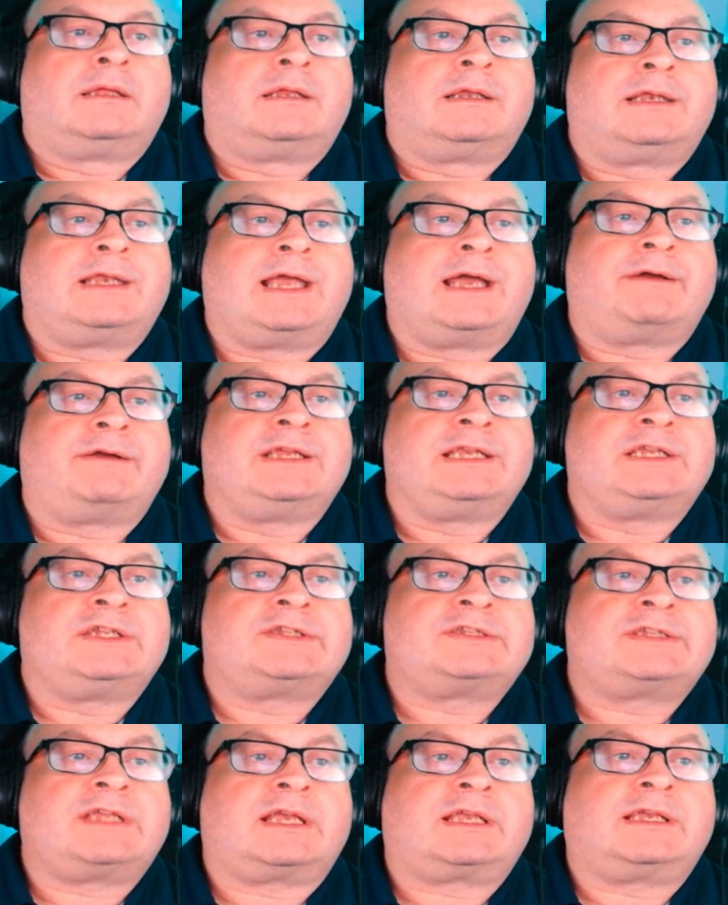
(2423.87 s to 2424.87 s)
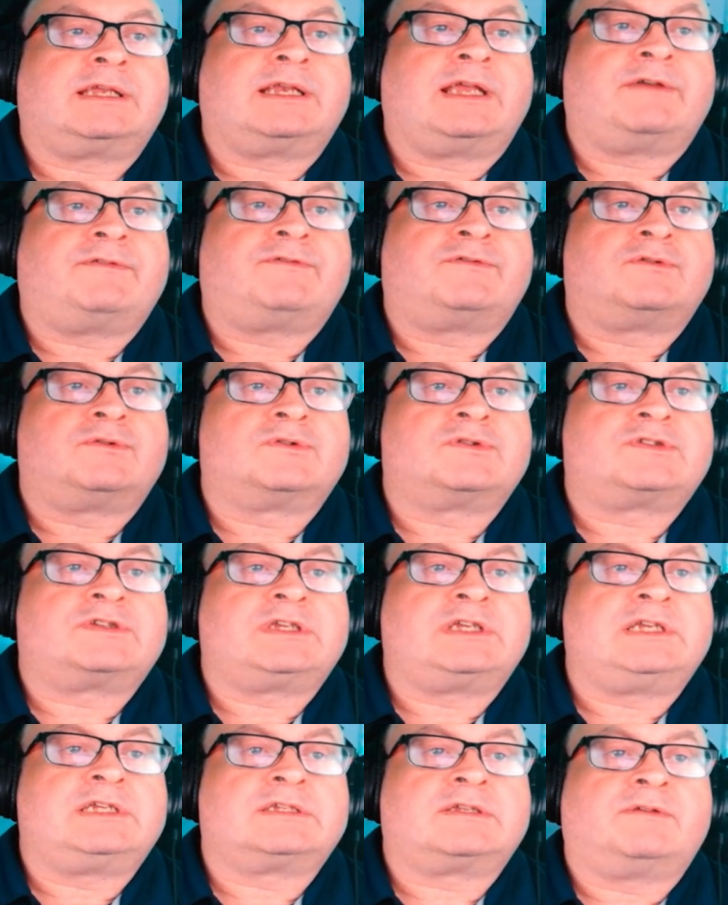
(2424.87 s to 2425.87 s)
Now in his second F4
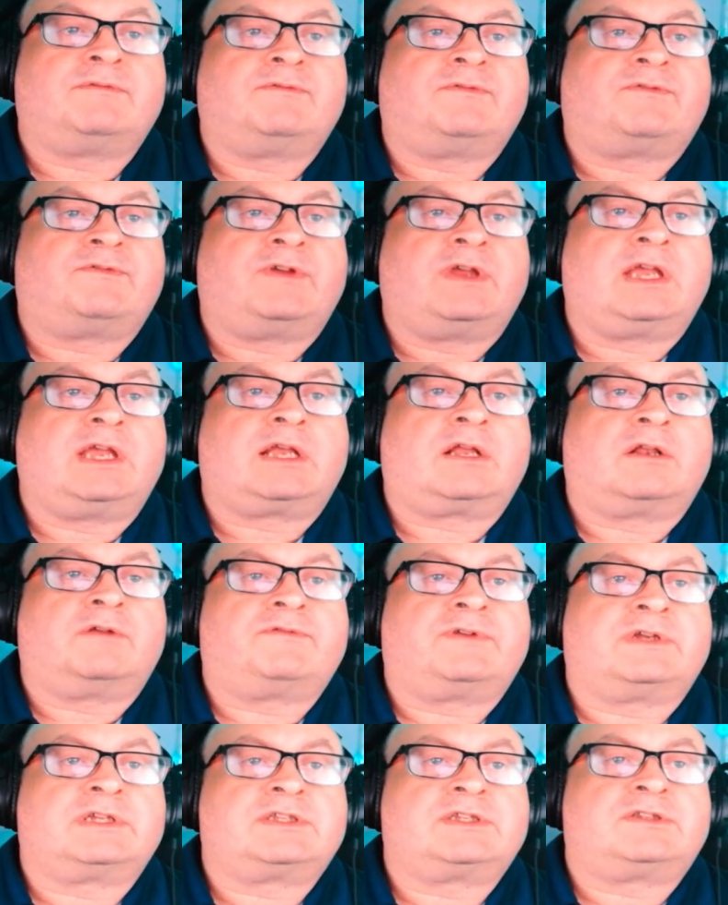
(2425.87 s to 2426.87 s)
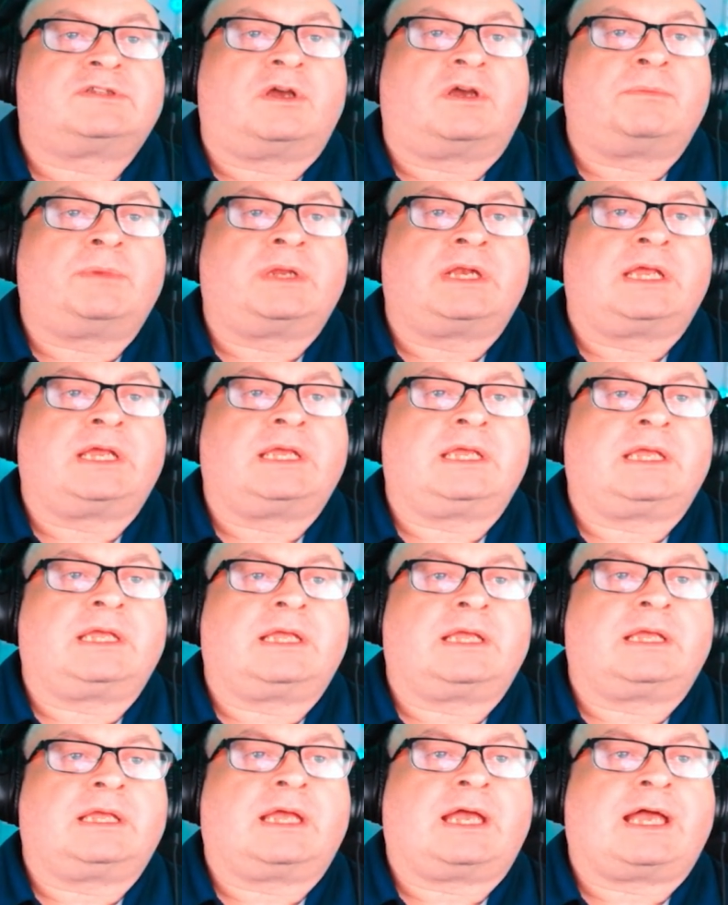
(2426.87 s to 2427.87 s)
season, Fairclough has dominated
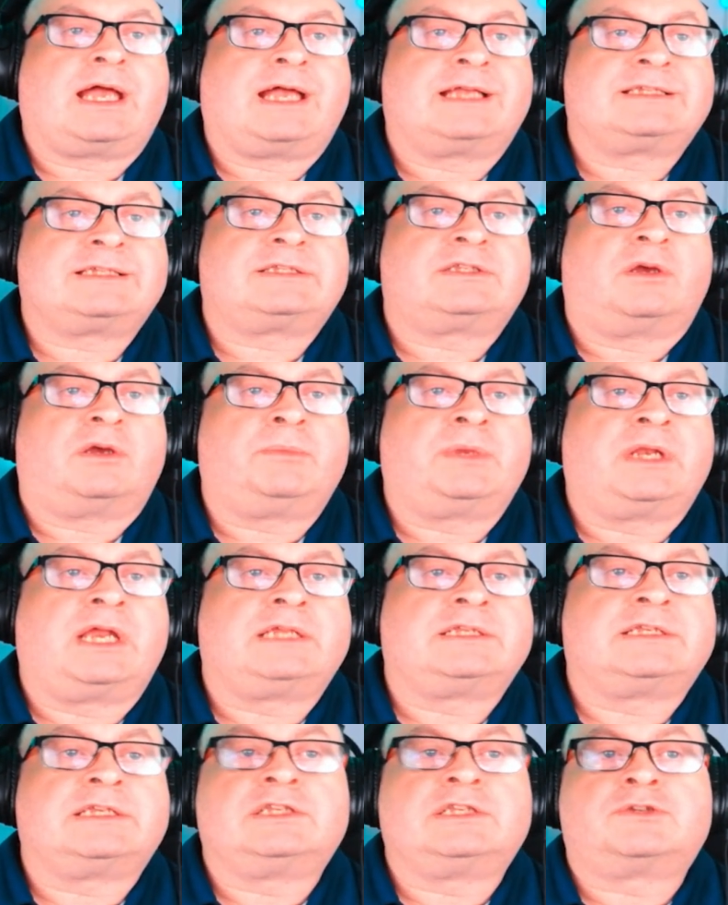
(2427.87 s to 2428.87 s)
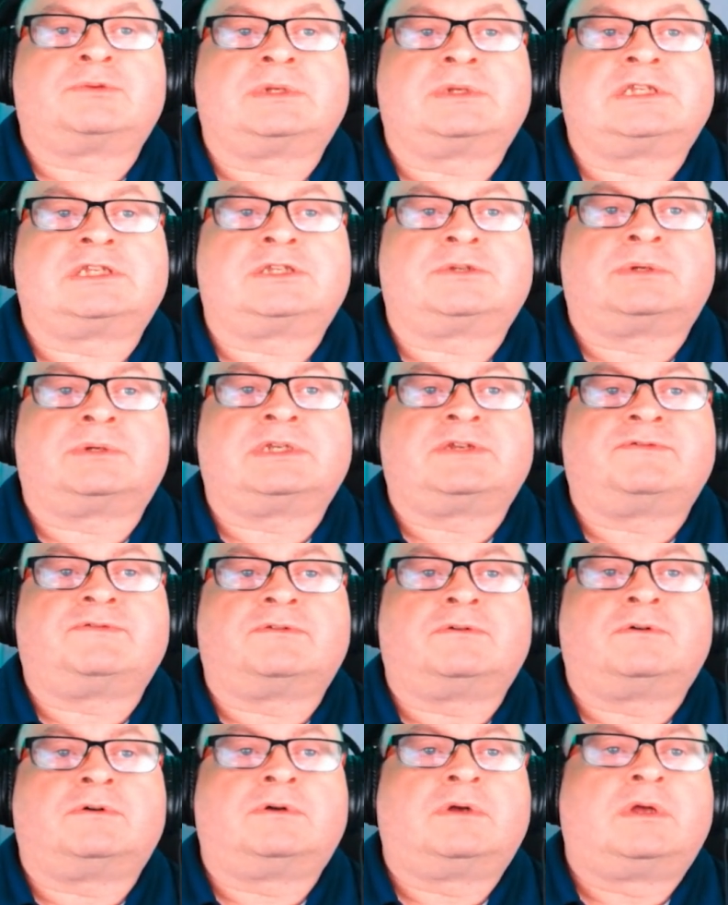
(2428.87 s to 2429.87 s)
in
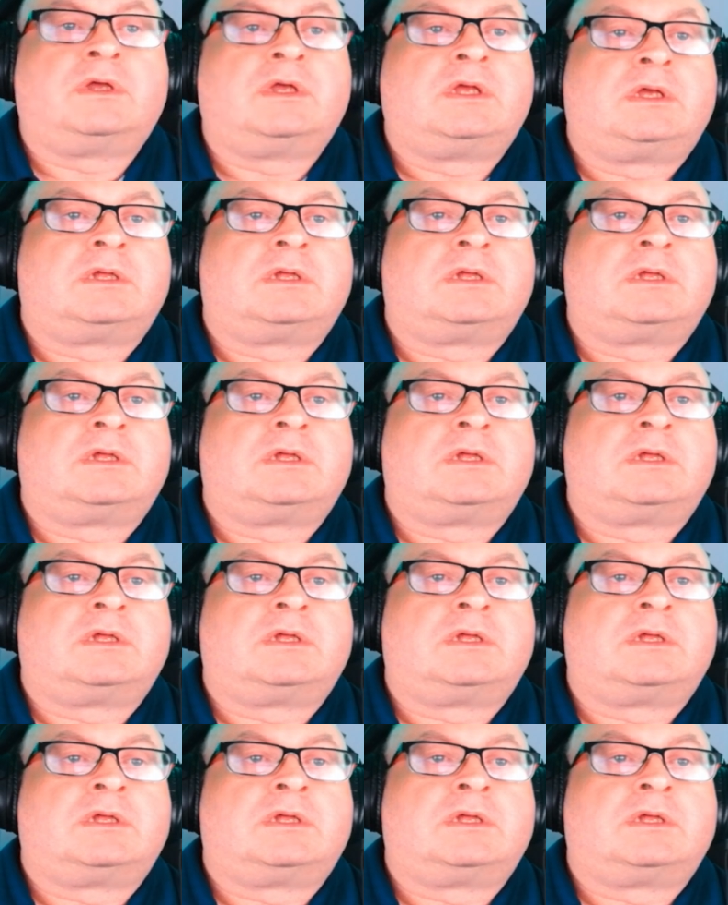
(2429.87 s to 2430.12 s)
2024,